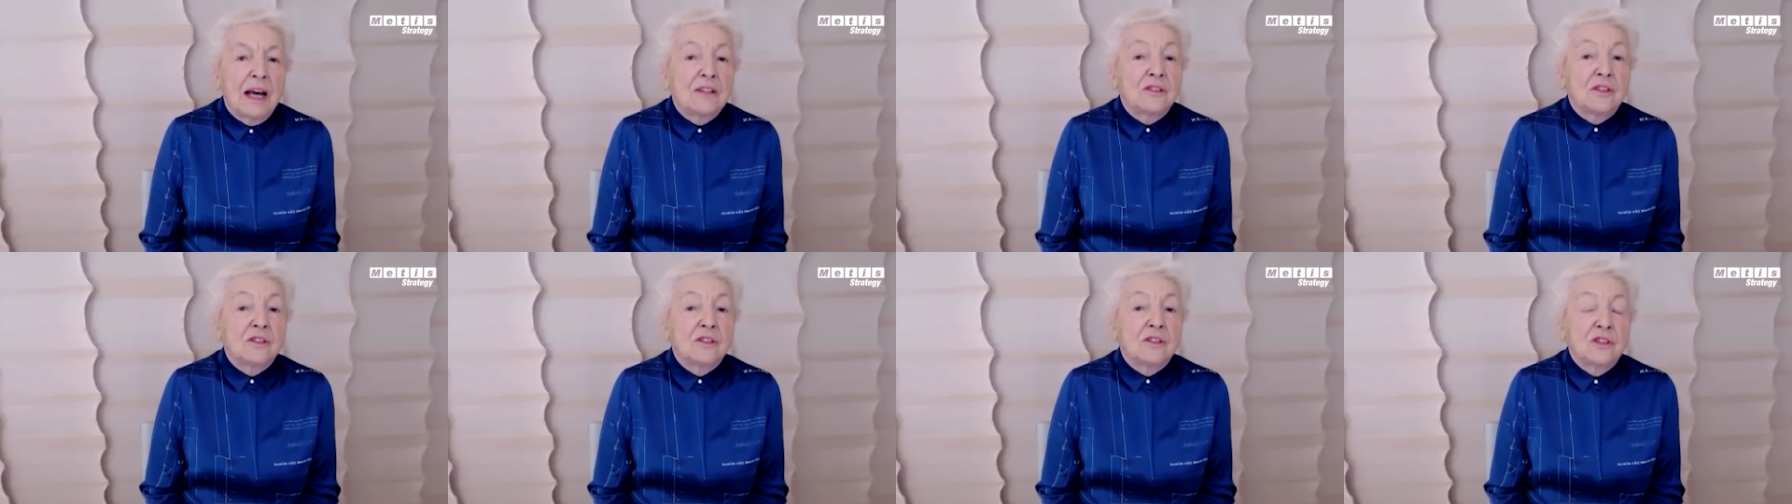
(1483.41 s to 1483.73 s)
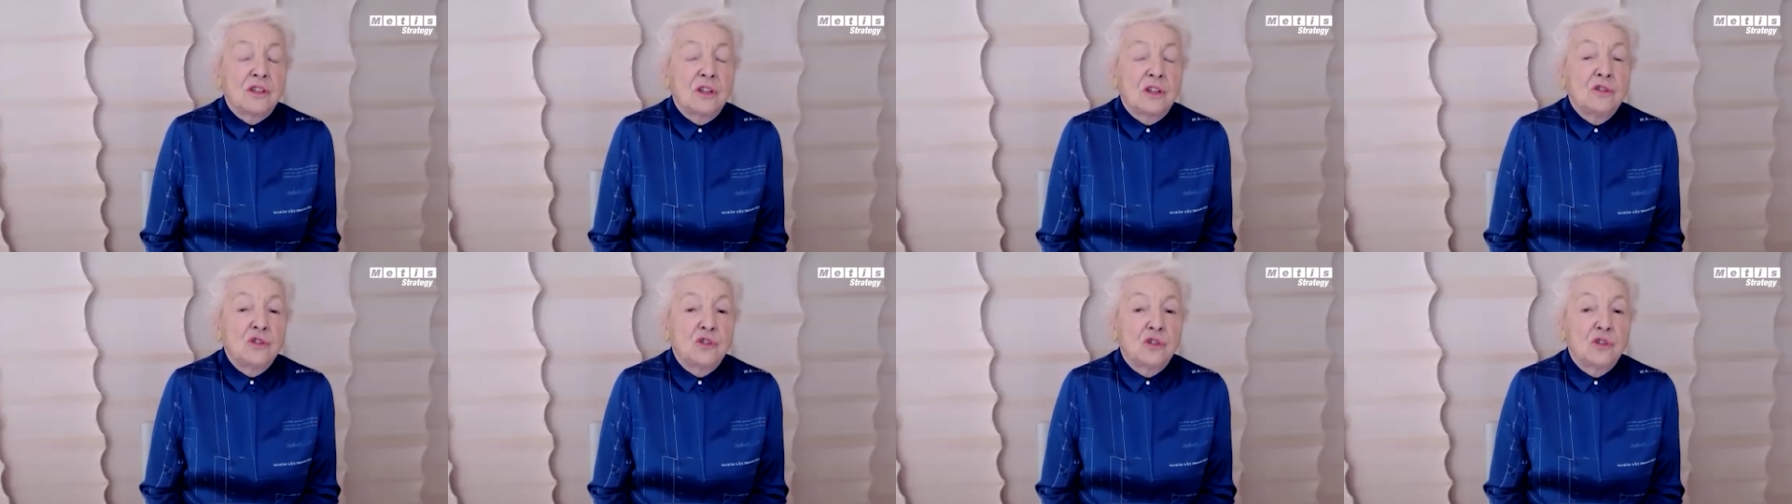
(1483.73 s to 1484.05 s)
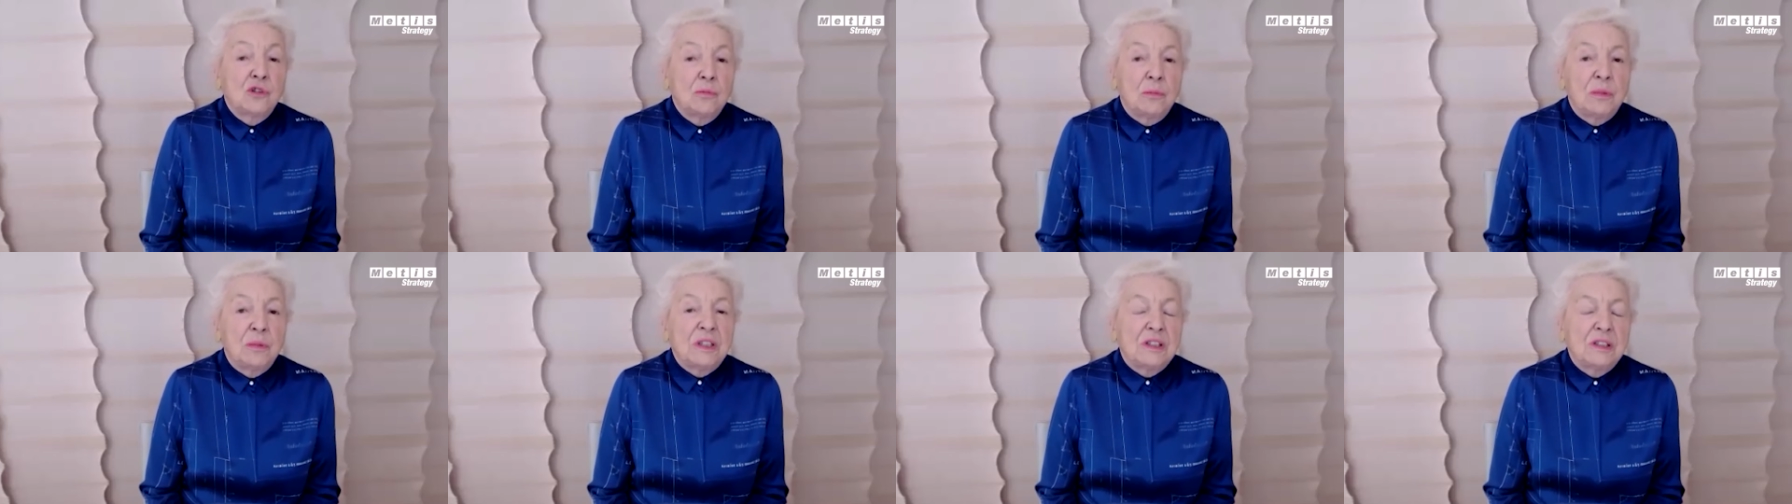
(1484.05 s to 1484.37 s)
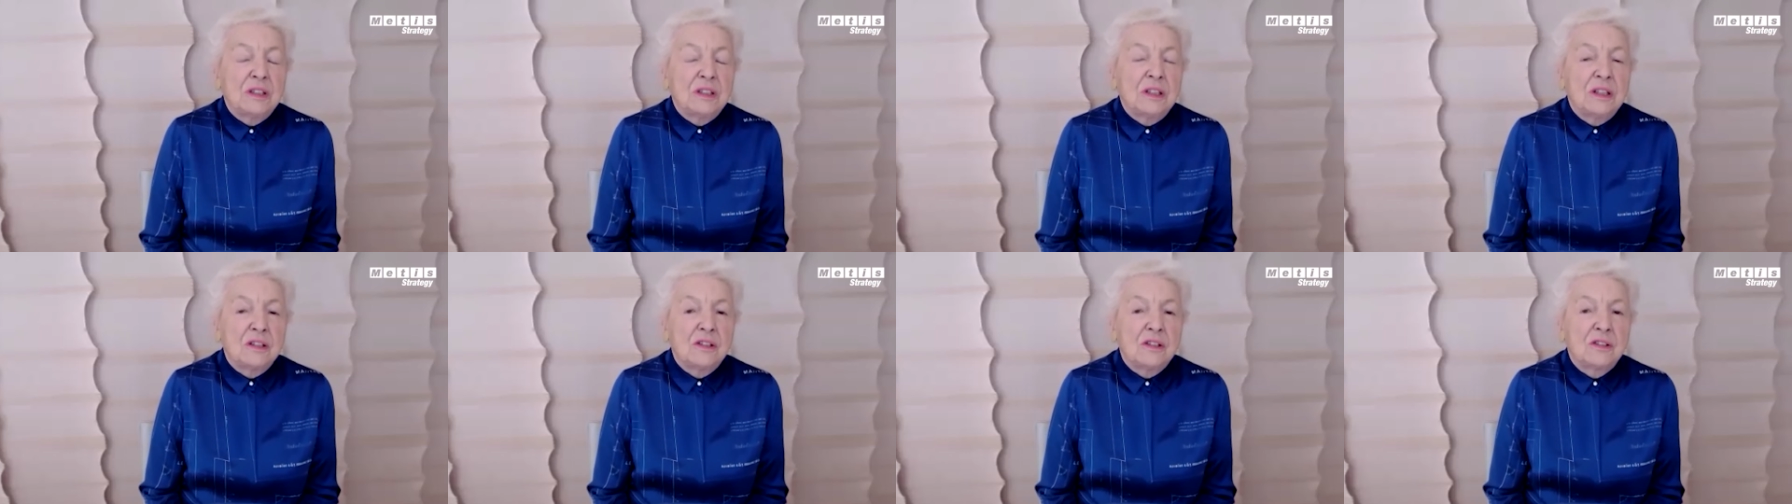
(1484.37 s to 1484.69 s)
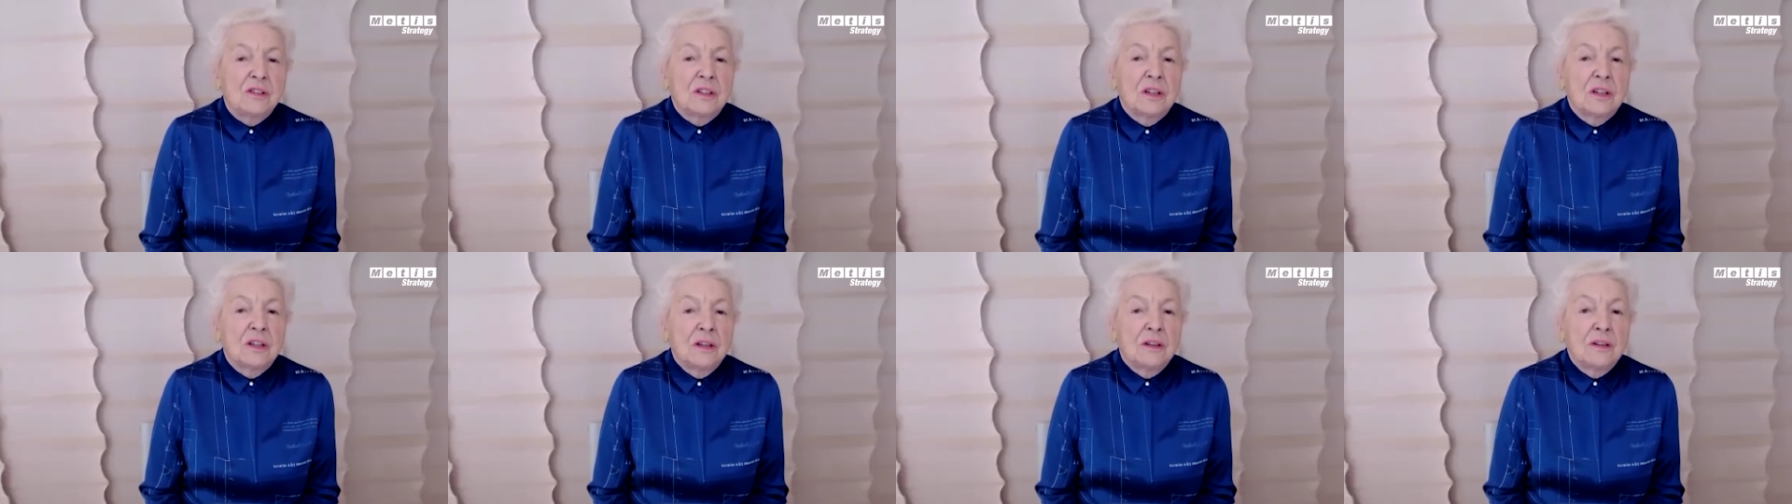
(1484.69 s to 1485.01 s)
as a social
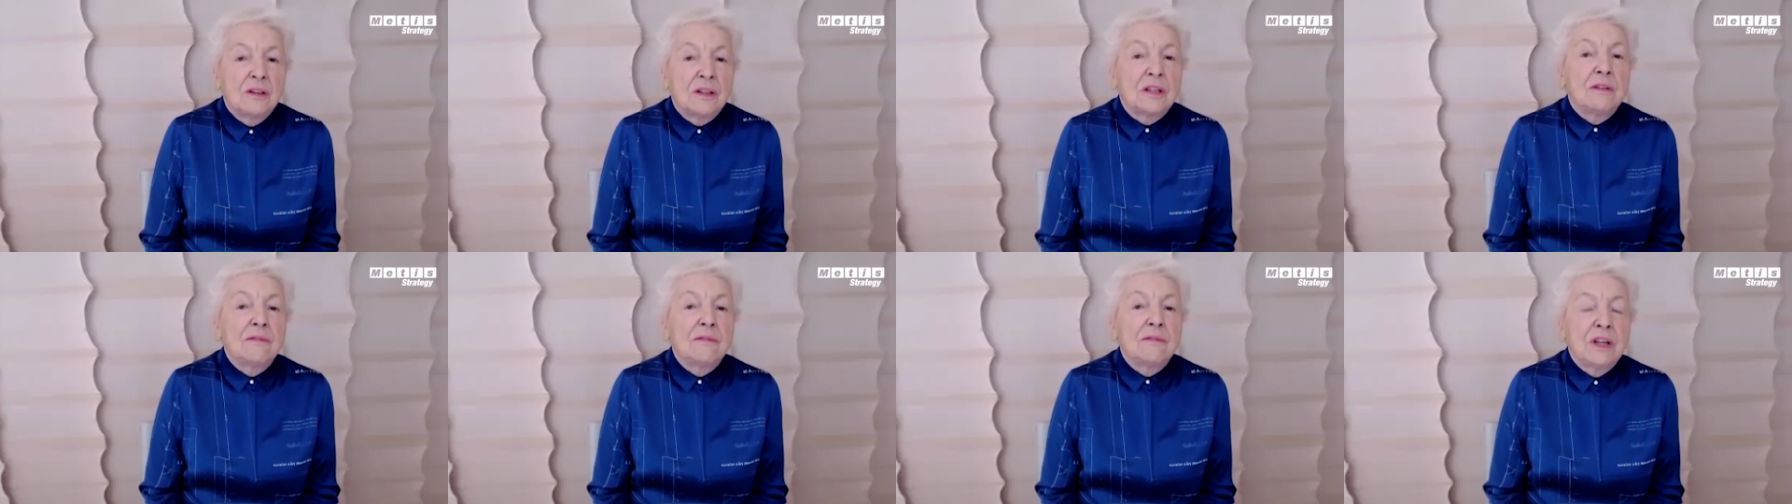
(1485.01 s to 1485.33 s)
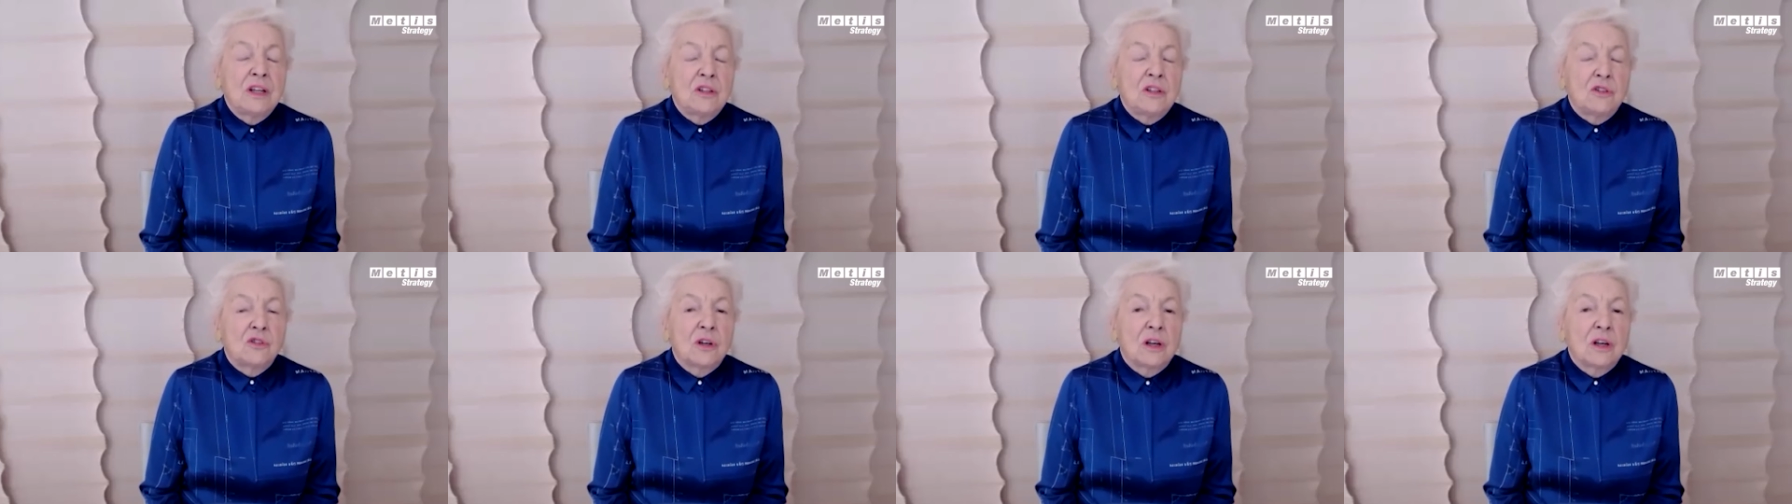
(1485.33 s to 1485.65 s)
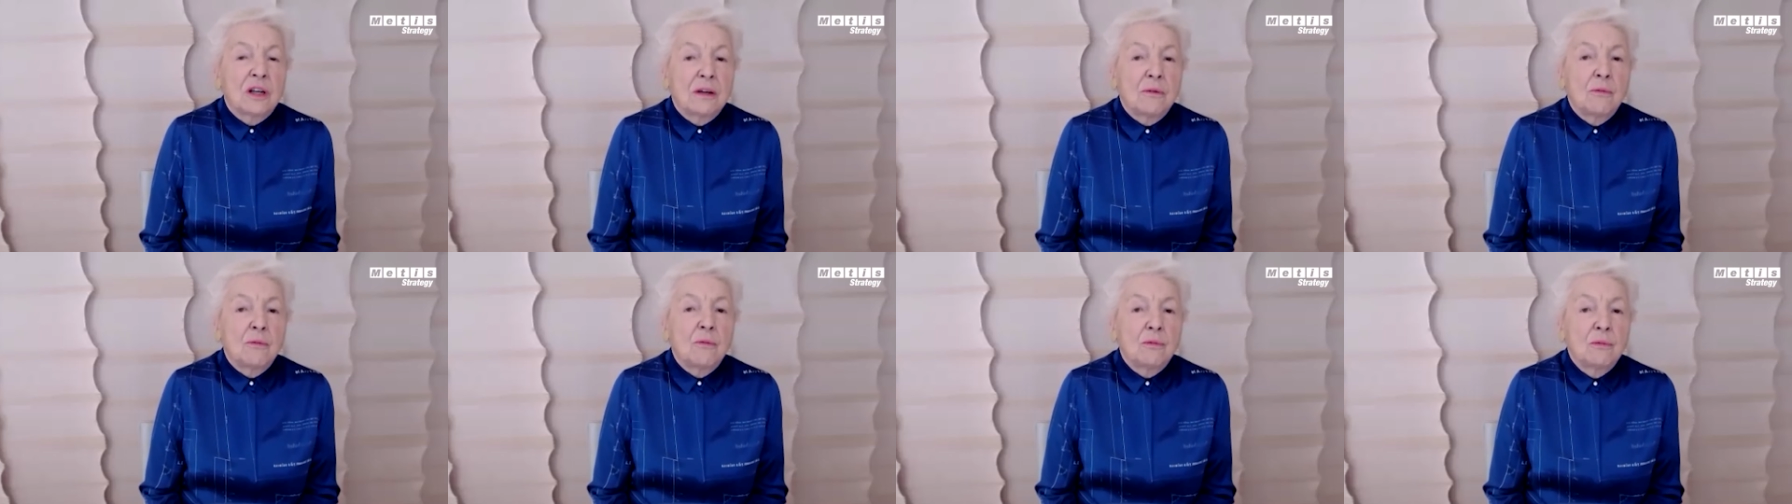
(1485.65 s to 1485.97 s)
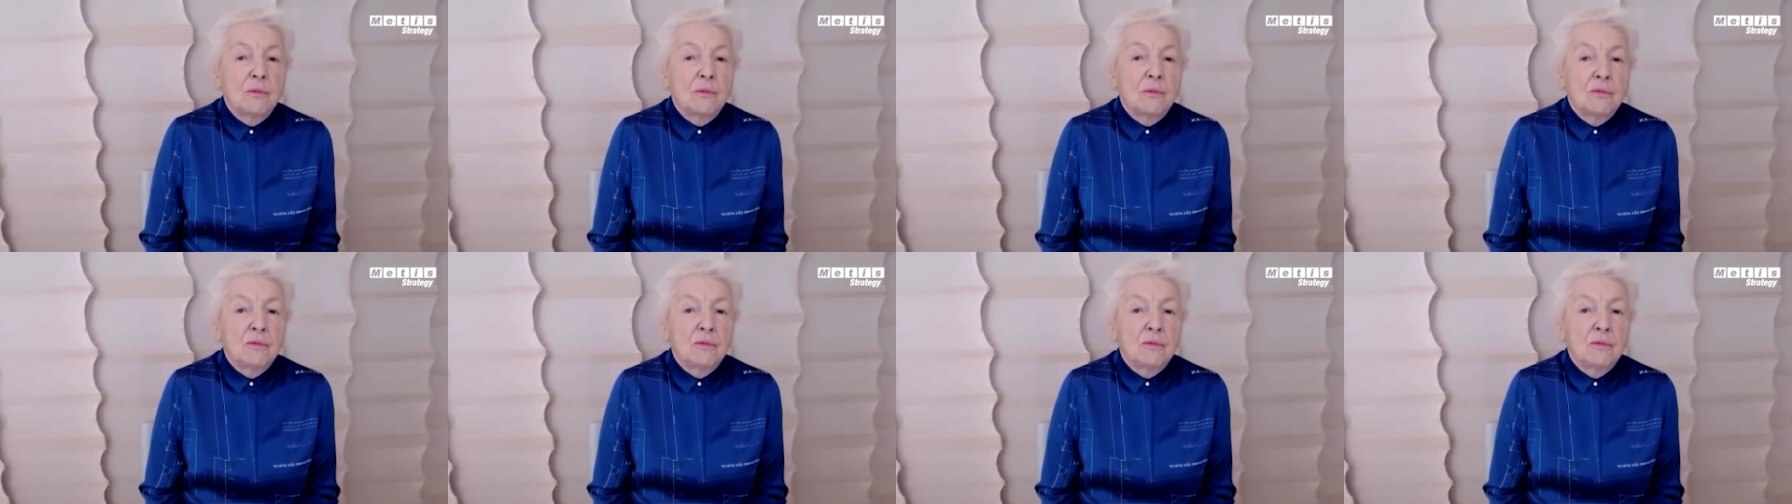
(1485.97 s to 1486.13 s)
business that eventually